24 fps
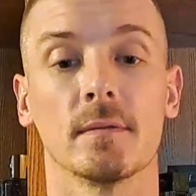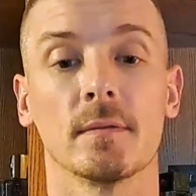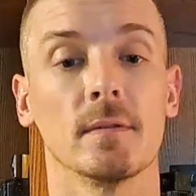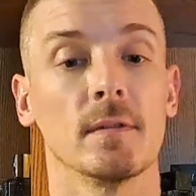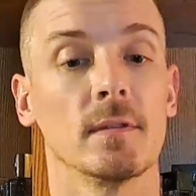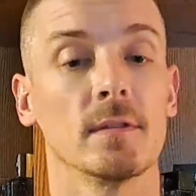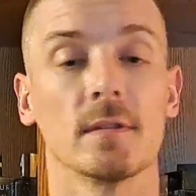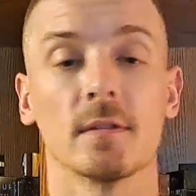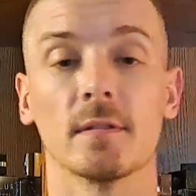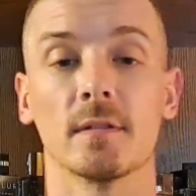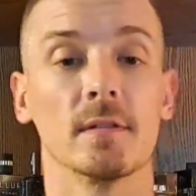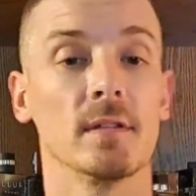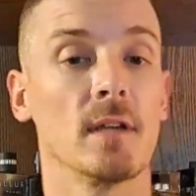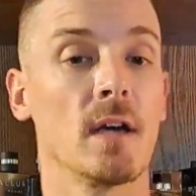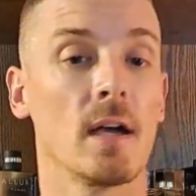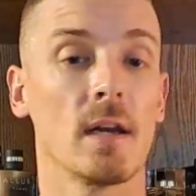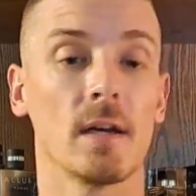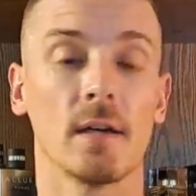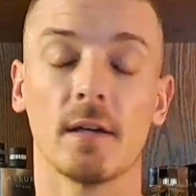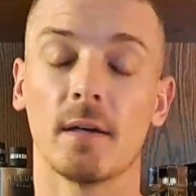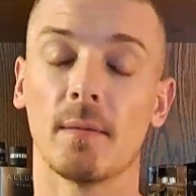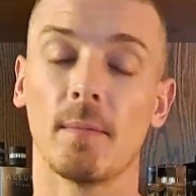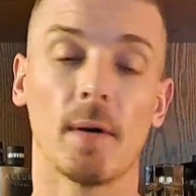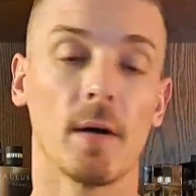this is
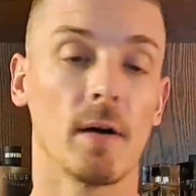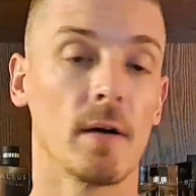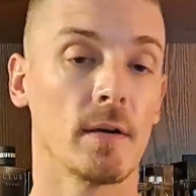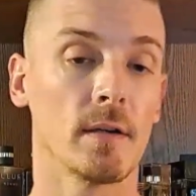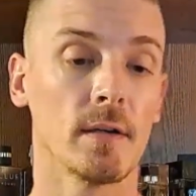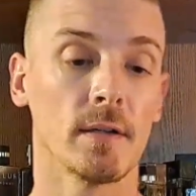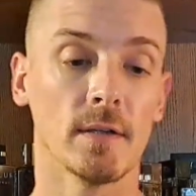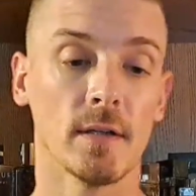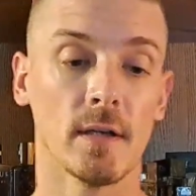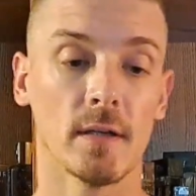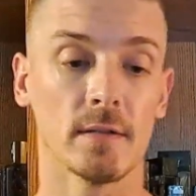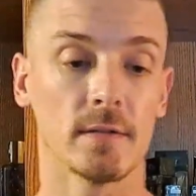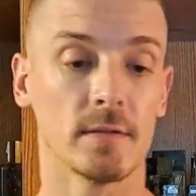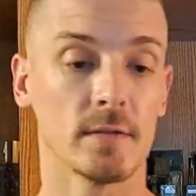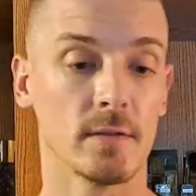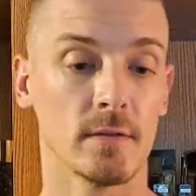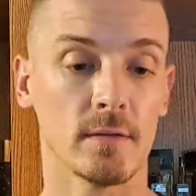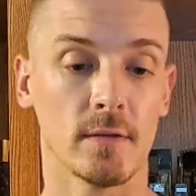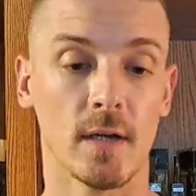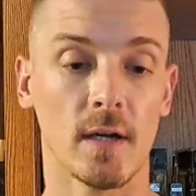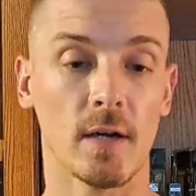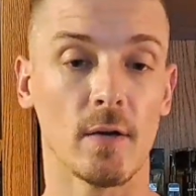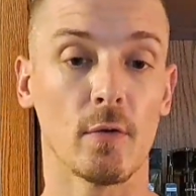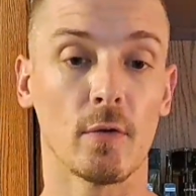not in America yet,
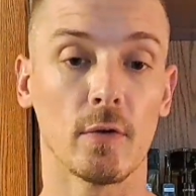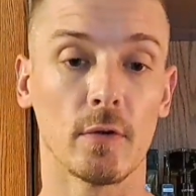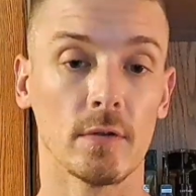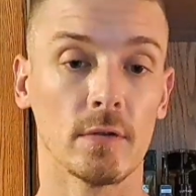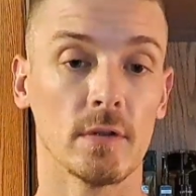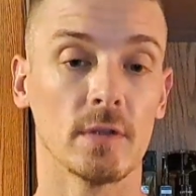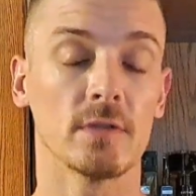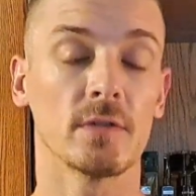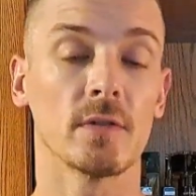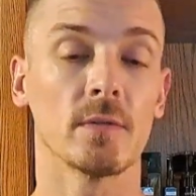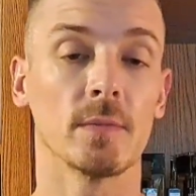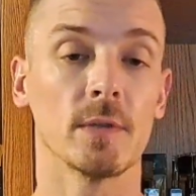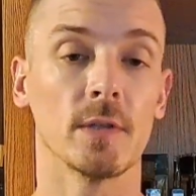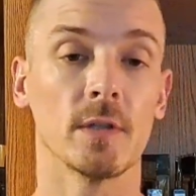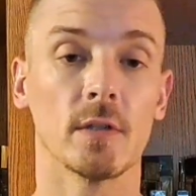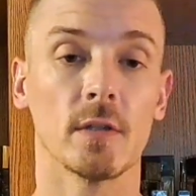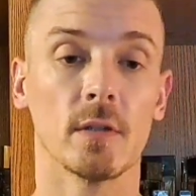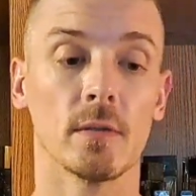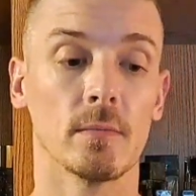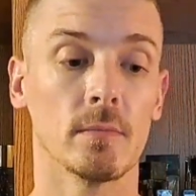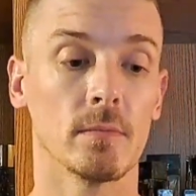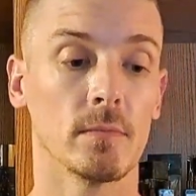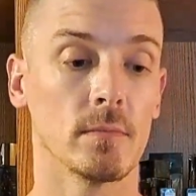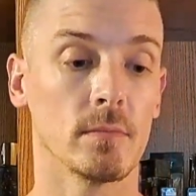so I ordered this from
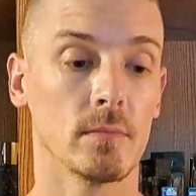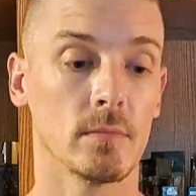Europe.